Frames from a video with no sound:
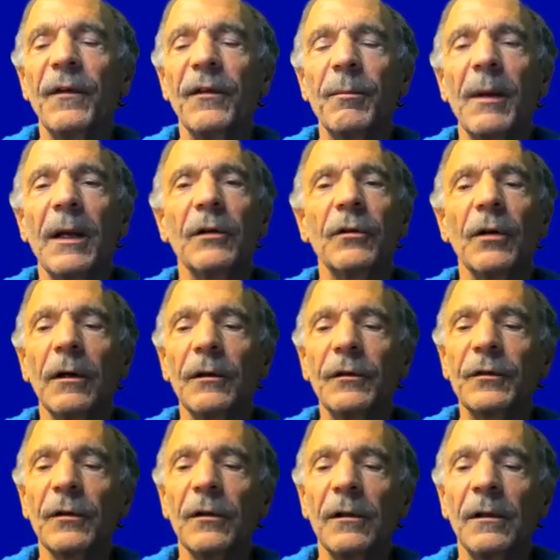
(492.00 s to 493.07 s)
fifth
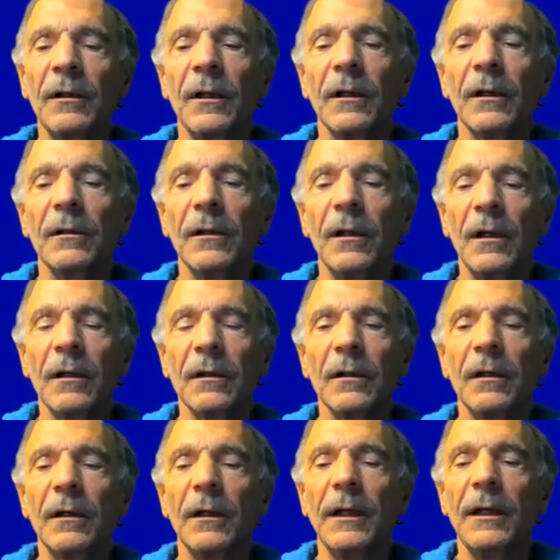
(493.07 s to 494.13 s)
metatarsal,
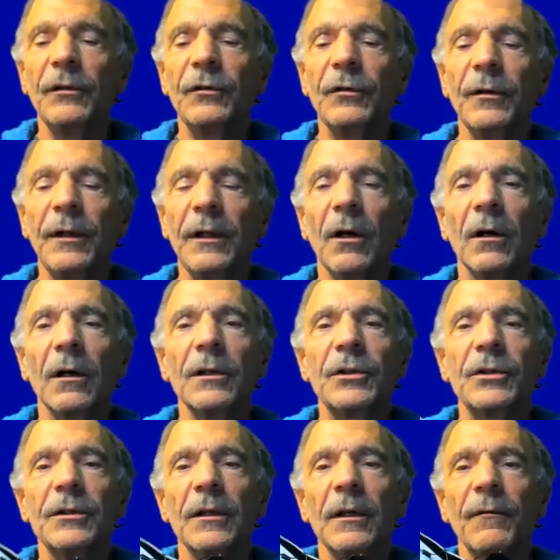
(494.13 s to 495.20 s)
along into the
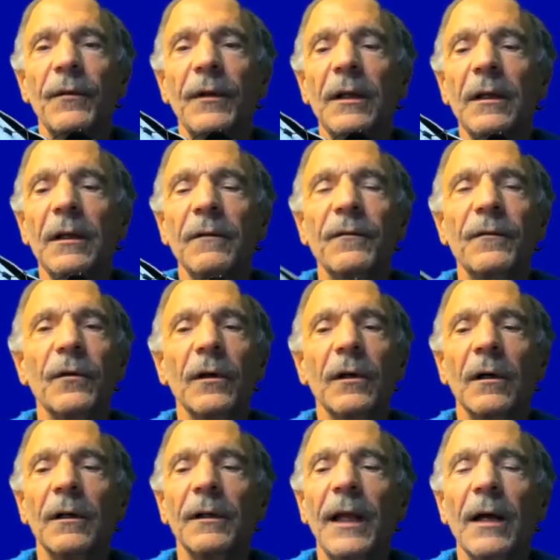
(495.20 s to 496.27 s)
arch of the
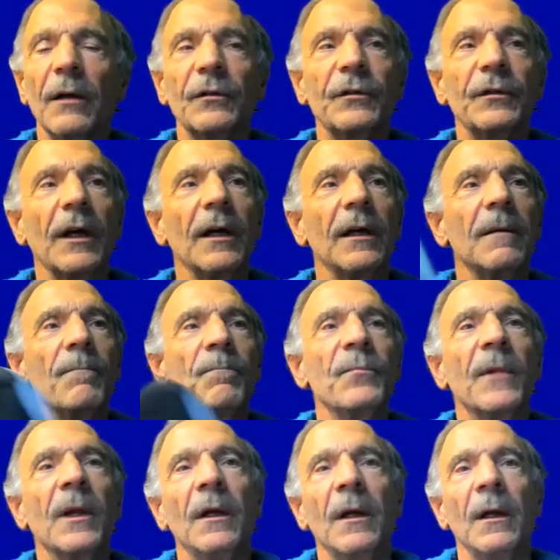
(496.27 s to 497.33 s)
foot on the outside.
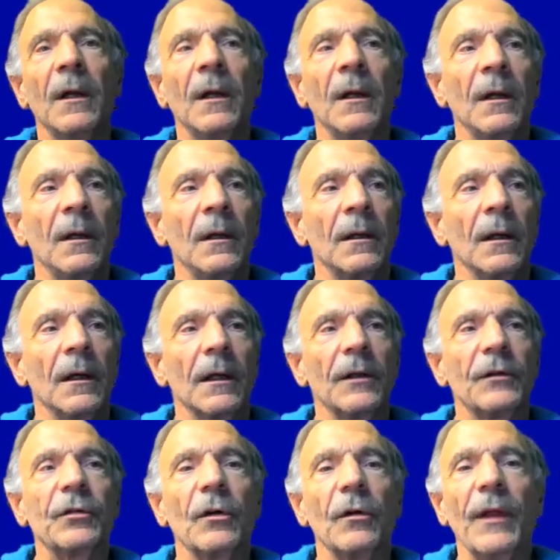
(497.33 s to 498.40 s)

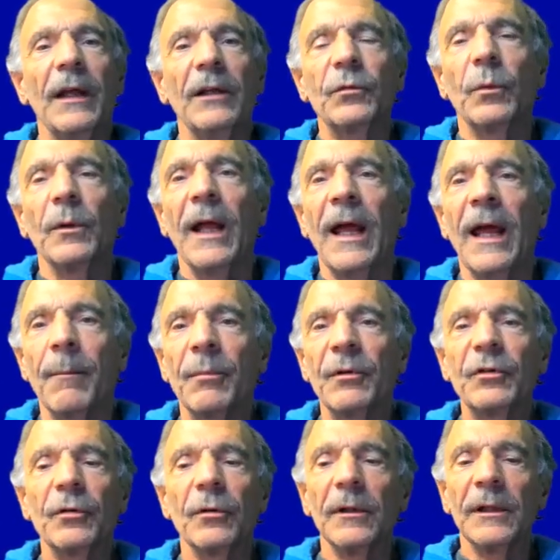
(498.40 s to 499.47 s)
So that's what
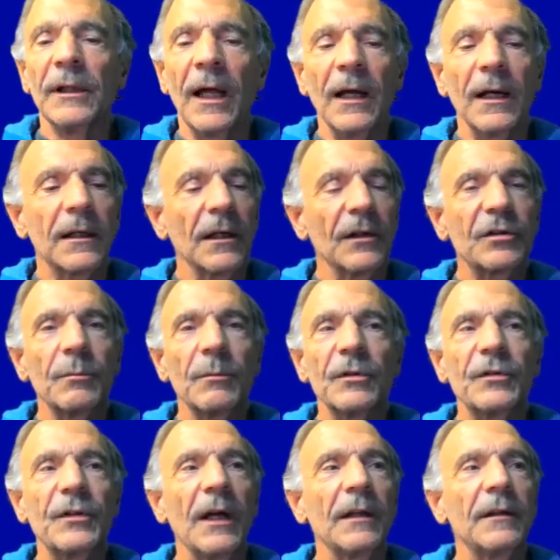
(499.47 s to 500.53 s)
happens to a lot of
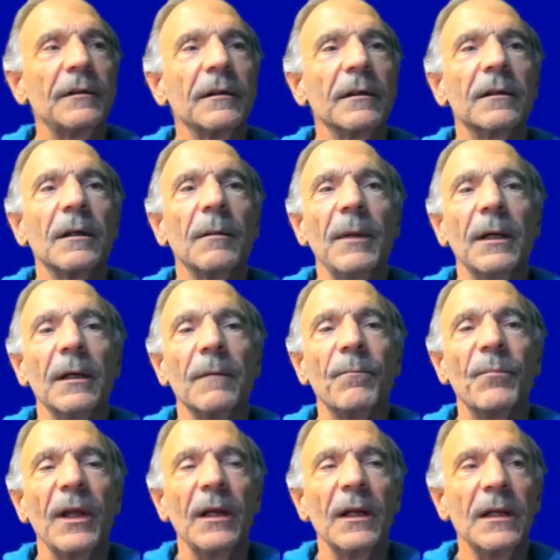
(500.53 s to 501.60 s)
customers that come
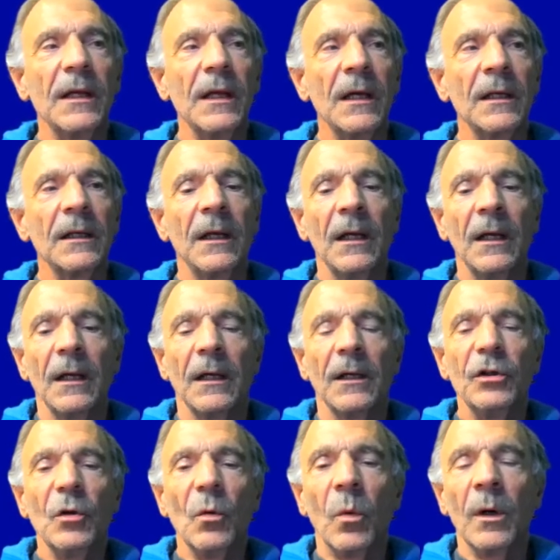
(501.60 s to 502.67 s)
in. And again,
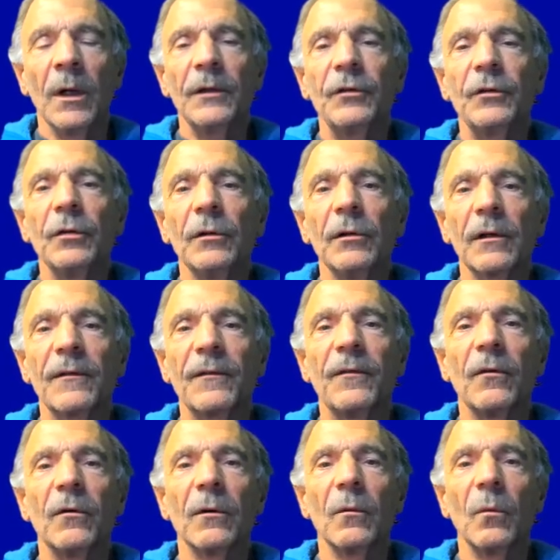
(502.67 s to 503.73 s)
you want to look
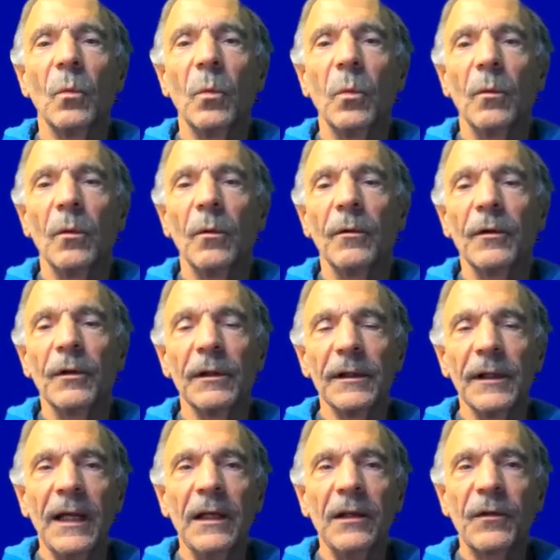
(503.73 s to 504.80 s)
for
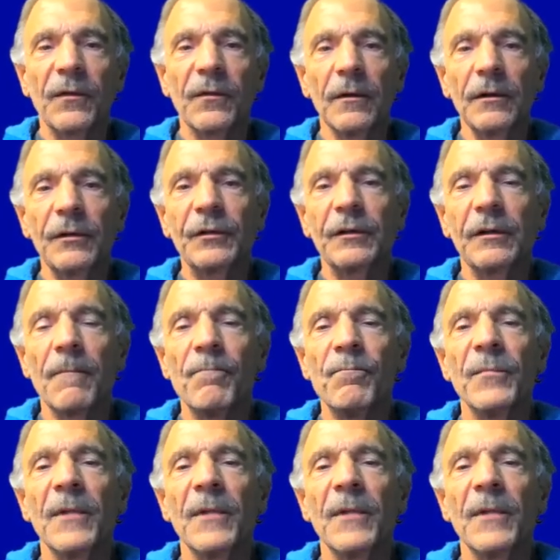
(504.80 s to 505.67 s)
length first.